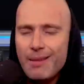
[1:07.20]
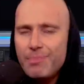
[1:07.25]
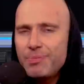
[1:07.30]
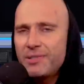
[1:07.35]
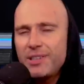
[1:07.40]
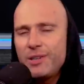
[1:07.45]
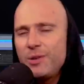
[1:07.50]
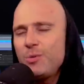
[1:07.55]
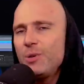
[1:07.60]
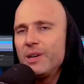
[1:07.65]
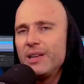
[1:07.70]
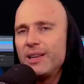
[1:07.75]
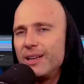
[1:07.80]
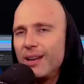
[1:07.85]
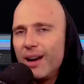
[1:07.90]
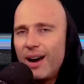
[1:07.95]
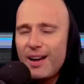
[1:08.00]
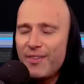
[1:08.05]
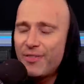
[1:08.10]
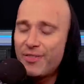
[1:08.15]

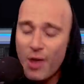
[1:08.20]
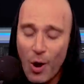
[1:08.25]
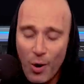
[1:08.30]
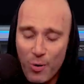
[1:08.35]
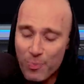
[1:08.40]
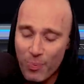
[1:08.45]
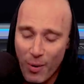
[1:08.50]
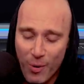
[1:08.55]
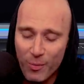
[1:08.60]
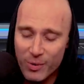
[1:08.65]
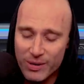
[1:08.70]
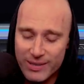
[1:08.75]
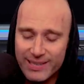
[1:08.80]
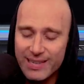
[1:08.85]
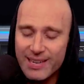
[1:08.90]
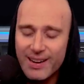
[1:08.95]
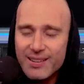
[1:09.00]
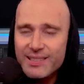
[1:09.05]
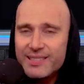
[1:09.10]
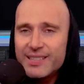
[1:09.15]
Absolutely. I have no problem with
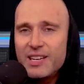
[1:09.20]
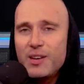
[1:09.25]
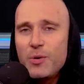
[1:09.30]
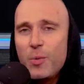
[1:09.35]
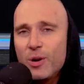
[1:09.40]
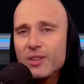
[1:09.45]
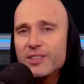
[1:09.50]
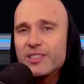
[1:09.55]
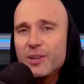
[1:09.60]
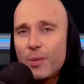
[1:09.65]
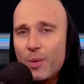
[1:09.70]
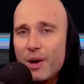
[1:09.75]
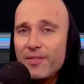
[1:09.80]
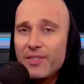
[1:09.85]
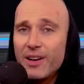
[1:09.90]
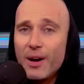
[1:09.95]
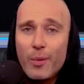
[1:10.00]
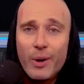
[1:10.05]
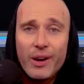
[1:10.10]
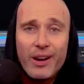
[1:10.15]
TRT
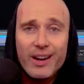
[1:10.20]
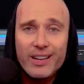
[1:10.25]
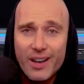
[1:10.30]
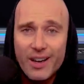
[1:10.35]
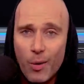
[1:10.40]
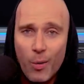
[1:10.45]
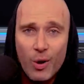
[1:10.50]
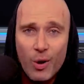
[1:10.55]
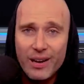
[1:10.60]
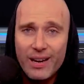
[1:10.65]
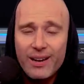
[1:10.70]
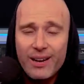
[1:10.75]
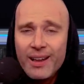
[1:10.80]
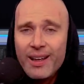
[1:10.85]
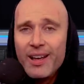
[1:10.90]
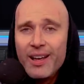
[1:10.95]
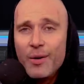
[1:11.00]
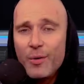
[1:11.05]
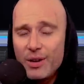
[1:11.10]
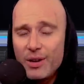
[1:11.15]
whatsoever. And when I go on it,
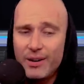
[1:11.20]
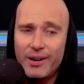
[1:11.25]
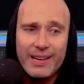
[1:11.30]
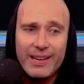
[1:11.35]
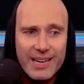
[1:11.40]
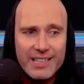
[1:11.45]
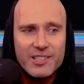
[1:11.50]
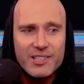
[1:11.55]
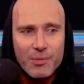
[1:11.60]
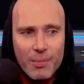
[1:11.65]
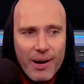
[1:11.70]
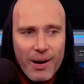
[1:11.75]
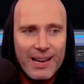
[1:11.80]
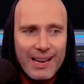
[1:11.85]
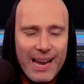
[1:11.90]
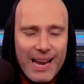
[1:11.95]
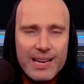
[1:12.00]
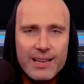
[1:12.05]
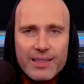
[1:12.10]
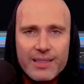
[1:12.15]
when I get to my
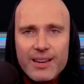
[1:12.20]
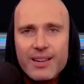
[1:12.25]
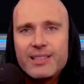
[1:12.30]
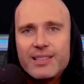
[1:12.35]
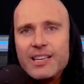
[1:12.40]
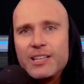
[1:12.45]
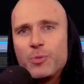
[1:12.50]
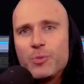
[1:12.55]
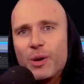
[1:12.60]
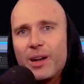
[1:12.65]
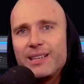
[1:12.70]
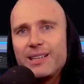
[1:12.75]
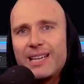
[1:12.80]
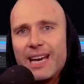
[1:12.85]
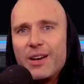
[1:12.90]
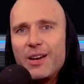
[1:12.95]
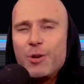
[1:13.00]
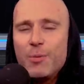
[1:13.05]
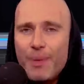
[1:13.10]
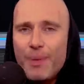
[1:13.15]
late 30s, will I
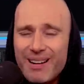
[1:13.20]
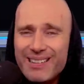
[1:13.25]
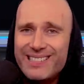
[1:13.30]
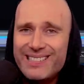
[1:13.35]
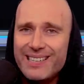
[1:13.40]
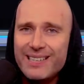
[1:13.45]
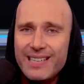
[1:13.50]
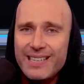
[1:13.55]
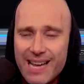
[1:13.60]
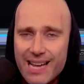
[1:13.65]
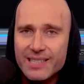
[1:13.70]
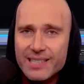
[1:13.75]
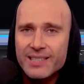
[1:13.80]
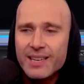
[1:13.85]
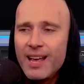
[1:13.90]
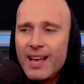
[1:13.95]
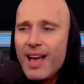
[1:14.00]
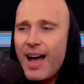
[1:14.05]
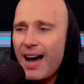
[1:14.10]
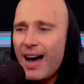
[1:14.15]
tell you about it?
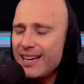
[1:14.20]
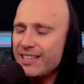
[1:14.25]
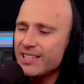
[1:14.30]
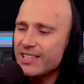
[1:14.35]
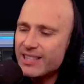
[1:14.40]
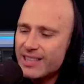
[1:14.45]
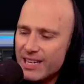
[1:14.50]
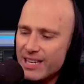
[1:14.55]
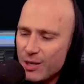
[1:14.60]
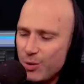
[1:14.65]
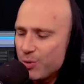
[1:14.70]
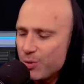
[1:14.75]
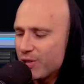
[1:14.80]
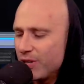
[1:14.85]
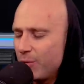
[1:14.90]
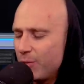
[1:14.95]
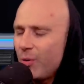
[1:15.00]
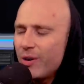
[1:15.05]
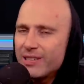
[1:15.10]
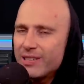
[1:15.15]
Yes. I just think you
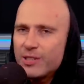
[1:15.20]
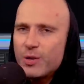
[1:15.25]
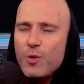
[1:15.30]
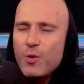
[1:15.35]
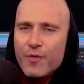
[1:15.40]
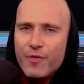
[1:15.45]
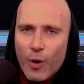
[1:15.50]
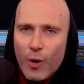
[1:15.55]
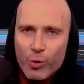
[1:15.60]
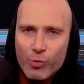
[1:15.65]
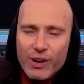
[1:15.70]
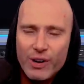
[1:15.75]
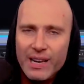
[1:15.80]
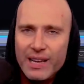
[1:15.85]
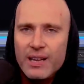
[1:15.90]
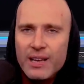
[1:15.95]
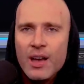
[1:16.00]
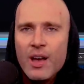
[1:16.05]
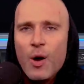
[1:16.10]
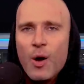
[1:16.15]
should. Well, it's twofold,
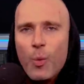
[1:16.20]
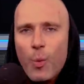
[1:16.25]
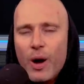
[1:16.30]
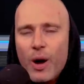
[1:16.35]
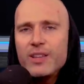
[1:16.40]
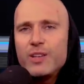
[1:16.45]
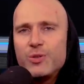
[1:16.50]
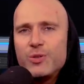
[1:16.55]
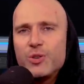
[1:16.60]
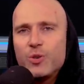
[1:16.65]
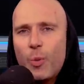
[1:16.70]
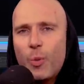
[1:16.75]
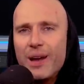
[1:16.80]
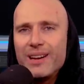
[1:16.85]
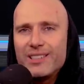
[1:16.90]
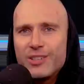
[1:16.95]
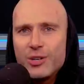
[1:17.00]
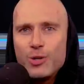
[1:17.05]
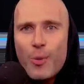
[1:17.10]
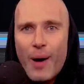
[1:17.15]
really. One, you should wait
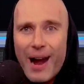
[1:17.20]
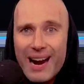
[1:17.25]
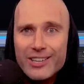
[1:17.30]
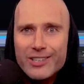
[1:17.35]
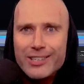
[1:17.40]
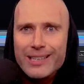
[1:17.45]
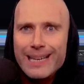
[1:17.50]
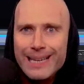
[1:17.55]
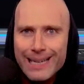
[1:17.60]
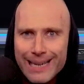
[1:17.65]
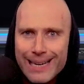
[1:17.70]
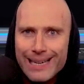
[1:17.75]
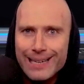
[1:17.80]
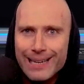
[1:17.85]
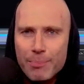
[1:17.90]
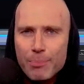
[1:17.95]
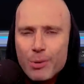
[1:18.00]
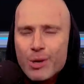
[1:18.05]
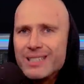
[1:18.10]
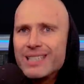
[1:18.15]
until you actually
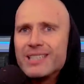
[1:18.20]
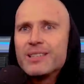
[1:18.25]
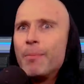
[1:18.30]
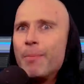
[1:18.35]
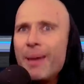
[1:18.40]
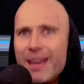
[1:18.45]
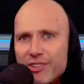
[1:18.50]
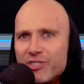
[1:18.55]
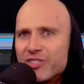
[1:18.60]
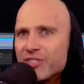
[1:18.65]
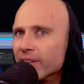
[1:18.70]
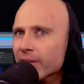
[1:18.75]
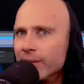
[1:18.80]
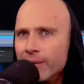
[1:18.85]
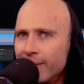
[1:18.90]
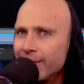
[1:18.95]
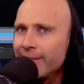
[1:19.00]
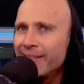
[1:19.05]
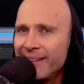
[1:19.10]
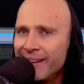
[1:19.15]
need it because it's a
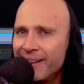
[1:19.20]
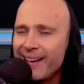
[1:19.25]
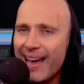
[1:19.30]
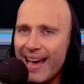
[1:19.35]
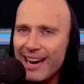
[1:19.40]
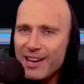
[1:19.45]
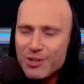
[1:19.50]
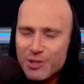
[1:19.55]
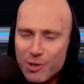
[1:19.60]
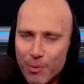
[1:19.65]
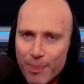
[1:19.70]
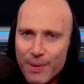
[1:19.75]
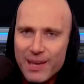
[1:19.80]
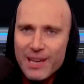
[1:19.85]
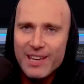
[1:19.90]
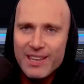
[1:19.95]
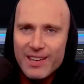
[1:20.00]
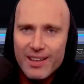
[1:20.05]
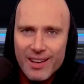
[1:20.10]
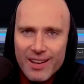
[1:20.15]
medicine and it should
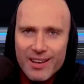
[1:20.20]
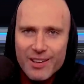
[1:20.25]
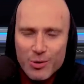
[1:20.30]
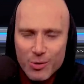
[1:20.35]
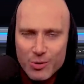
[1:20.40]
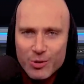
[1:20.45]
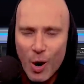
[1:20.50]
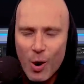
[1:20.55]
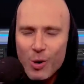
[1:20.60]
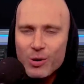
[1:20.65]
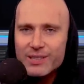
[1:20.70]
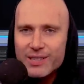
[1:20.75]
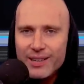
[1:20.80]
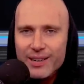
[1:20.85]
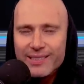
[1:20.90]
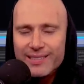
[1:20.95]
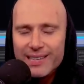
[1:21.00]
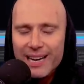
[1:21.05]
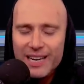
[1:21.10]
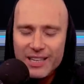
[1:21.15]
be your
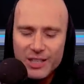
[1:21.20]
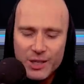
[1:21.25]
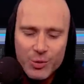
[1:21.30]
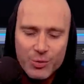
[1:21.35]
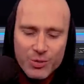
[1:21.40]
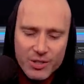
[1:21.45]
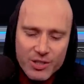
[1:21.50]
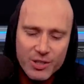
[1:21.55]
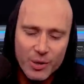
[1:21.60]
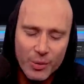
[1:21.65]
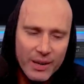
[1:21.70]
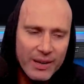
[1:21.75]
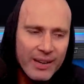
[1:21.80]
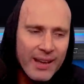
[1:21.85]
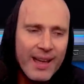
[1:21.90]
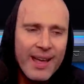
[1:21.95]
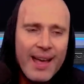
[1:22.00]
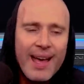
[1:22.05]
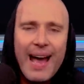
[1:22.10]
doctor telling you to do it.